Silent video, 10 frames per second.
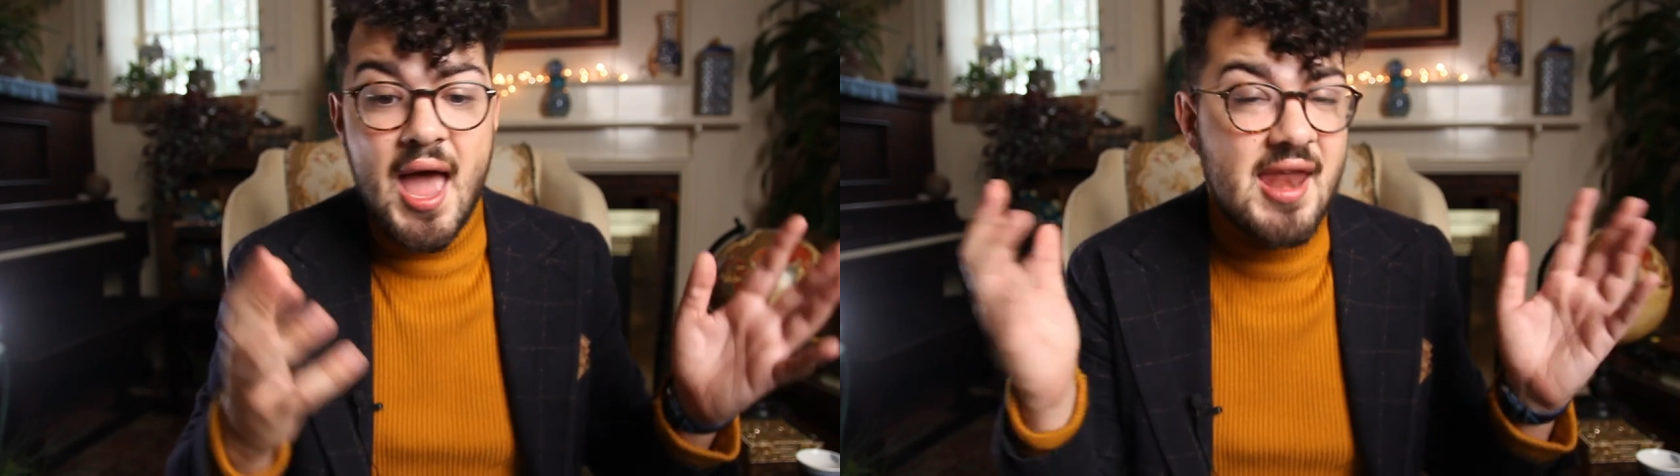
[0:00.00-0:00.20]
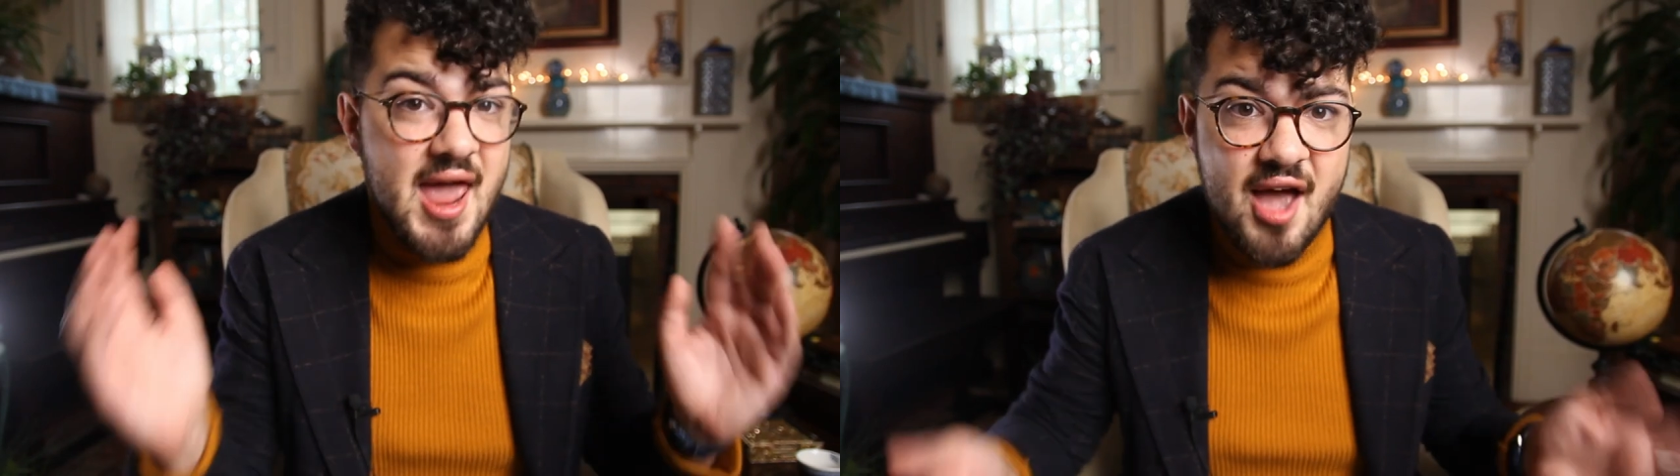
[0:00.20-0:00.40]

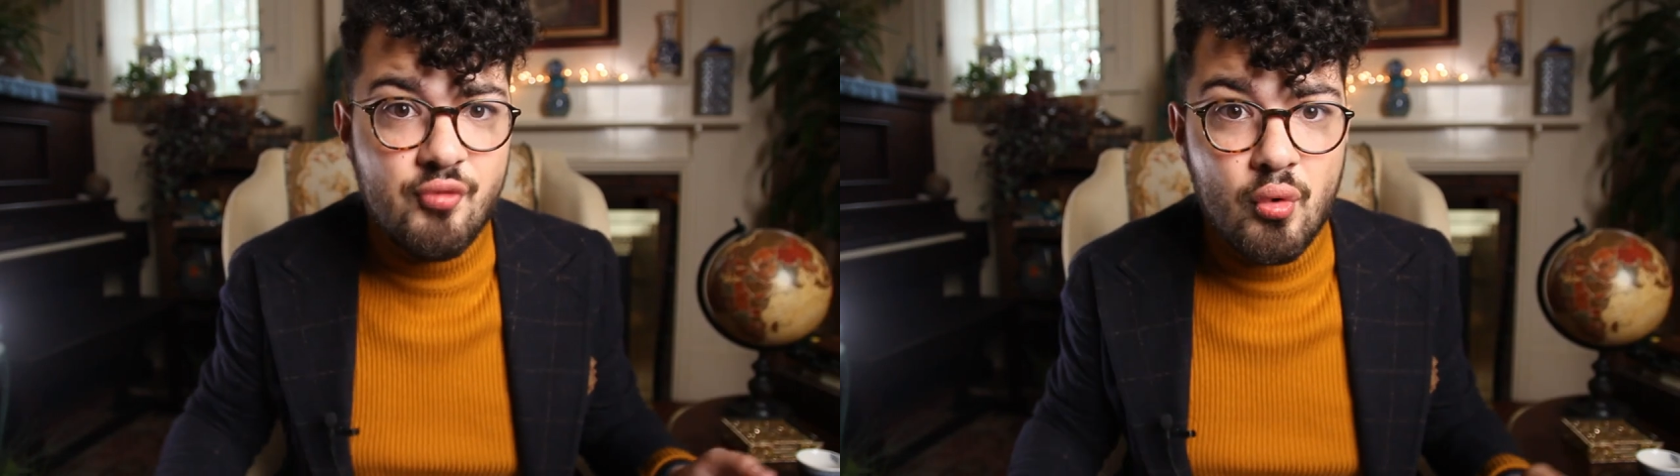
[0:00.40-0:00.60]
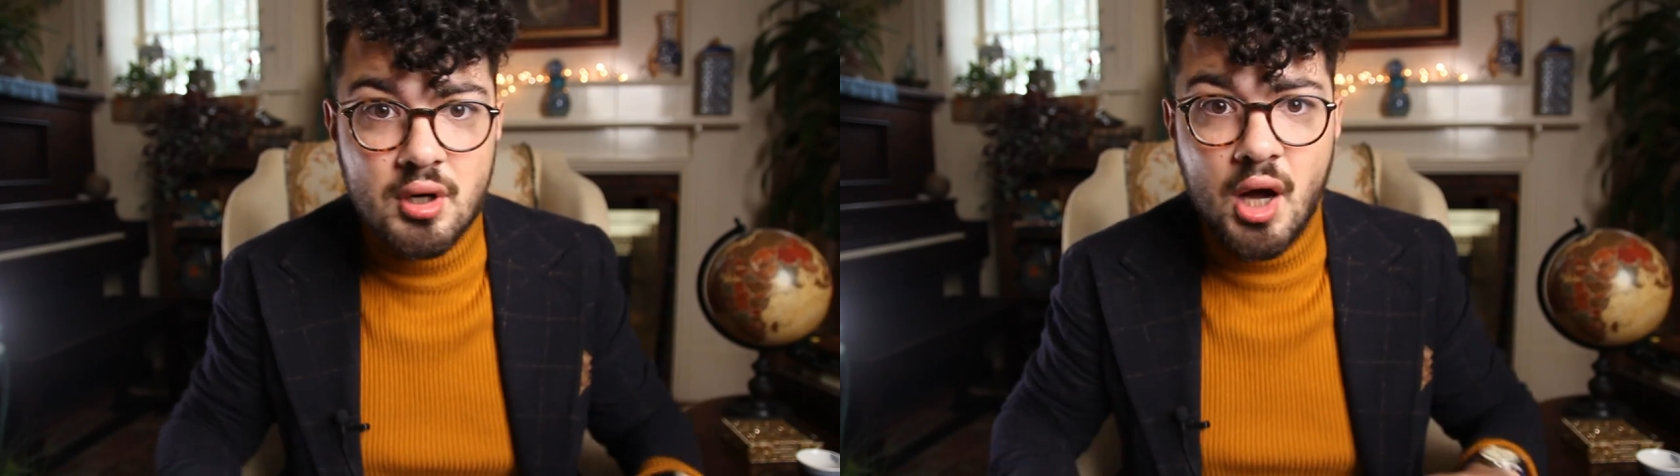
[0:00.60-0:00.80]
and
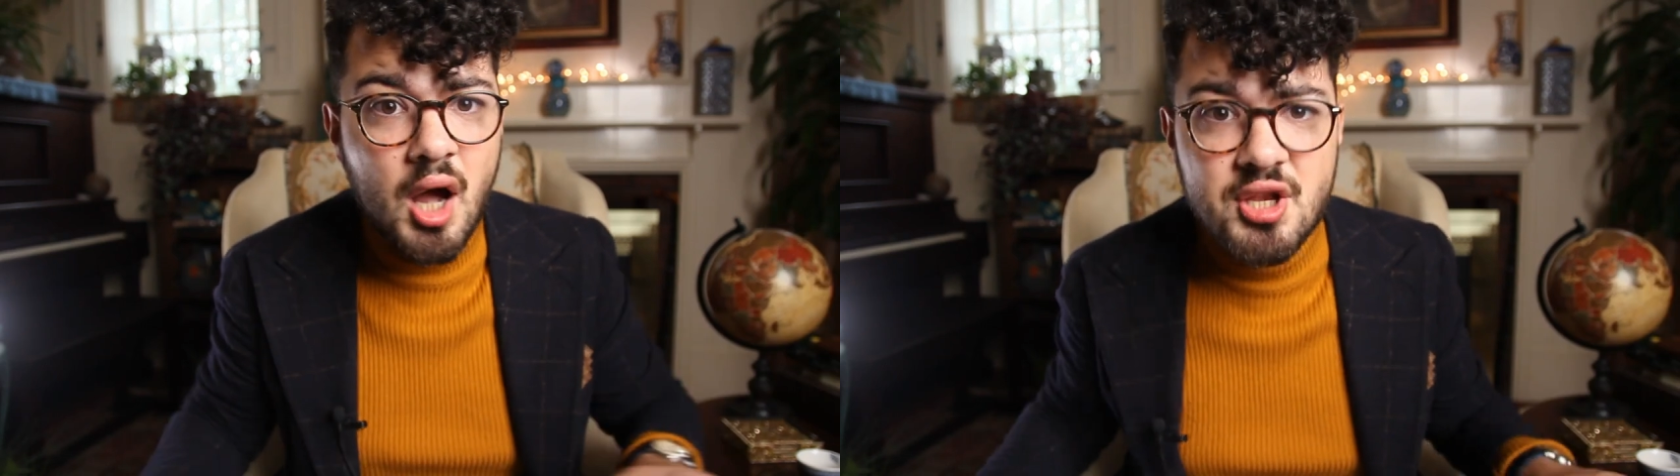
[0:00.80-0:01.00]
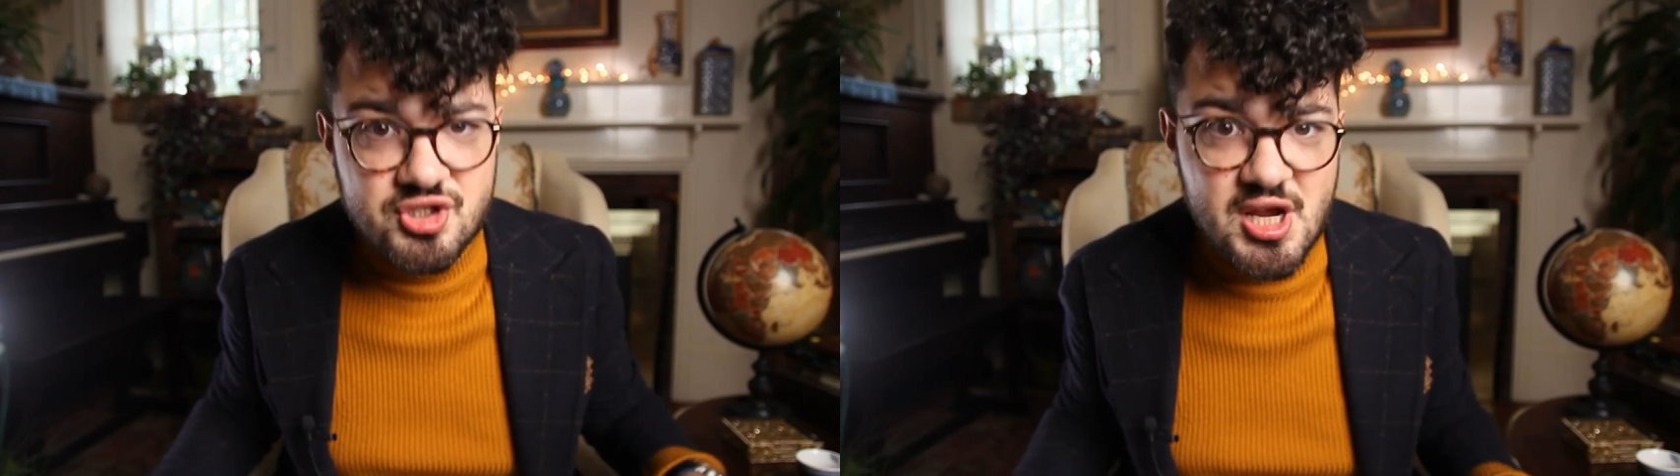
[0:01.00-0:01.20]
have worn
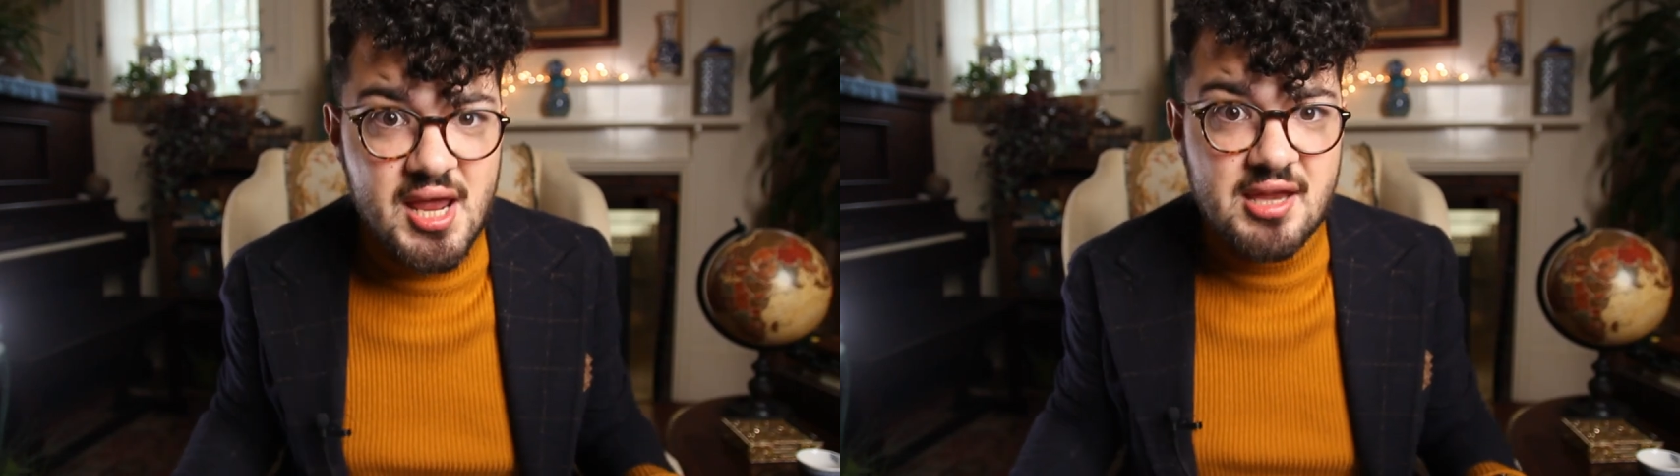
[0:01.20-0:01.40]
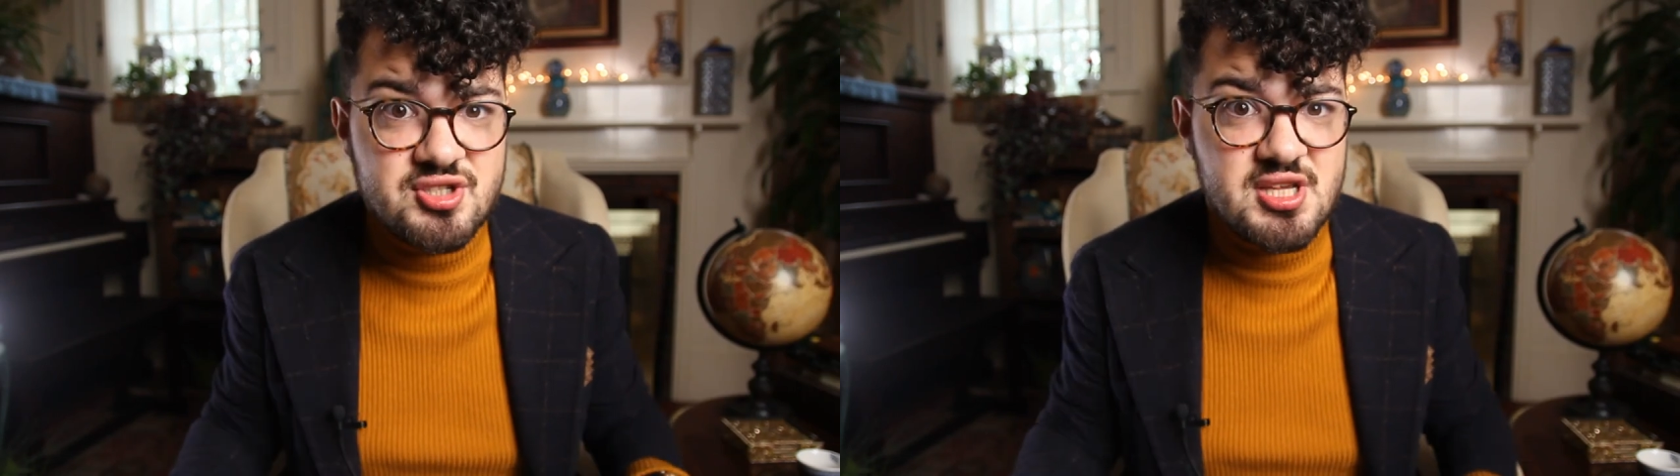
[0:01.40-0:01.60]

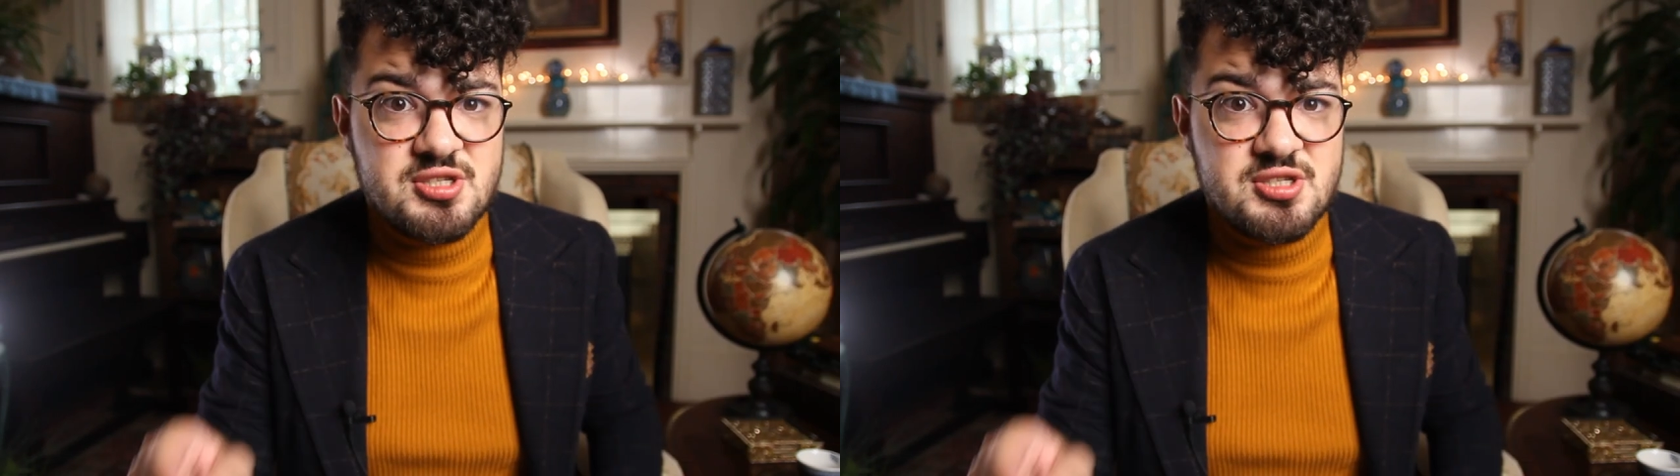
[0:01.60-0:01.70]
unchanged